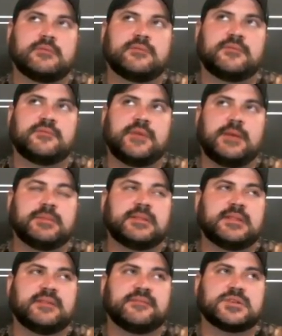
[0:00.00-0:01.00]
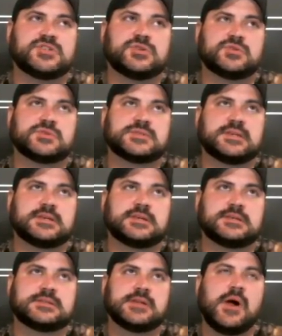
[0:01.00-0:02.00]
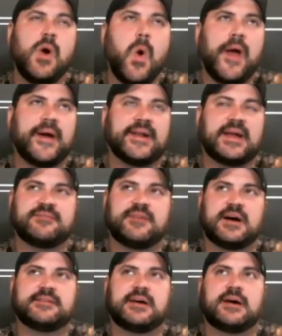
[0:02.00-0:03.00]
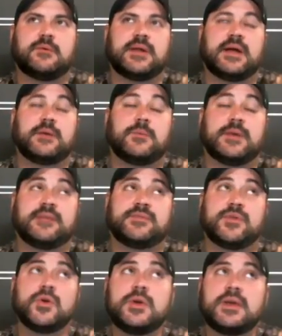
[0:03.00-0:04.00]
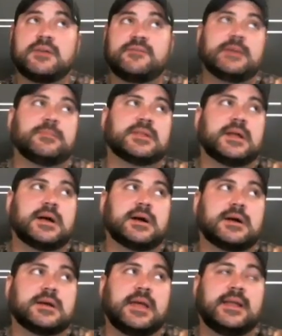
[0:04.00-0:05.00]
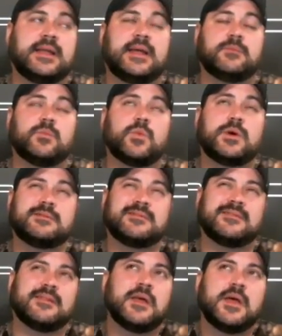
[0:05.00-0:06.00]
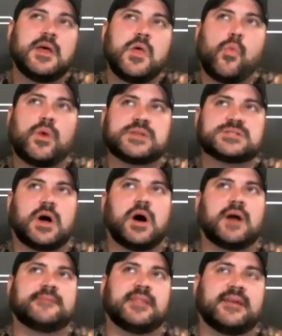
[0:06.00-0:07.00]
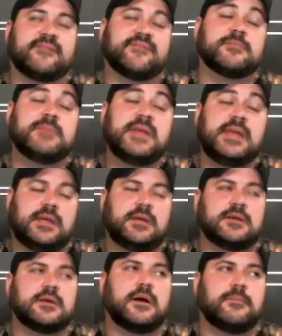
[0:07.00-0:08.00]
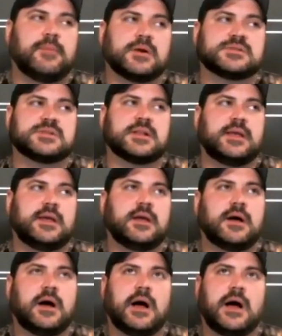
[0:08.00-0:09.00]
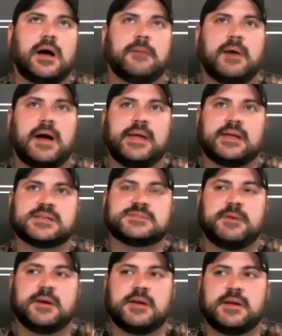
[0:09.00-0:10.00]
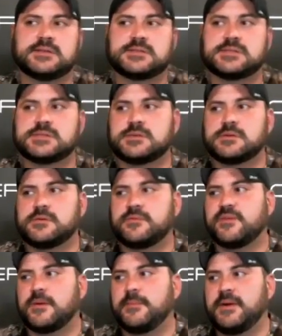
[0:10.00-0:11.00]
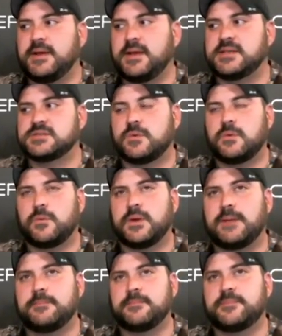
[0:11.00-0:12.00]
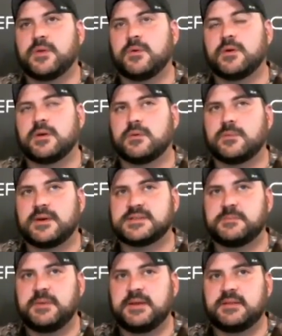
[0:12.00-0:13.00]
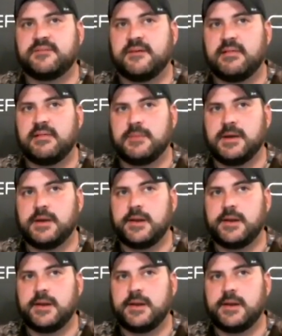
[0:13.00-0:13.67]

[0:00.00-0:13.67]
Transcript: vaping different juices, and I find out when I do get Vapor Tongue, and what's odd, like for me personally, I experience from it is when I'm doing recipe development,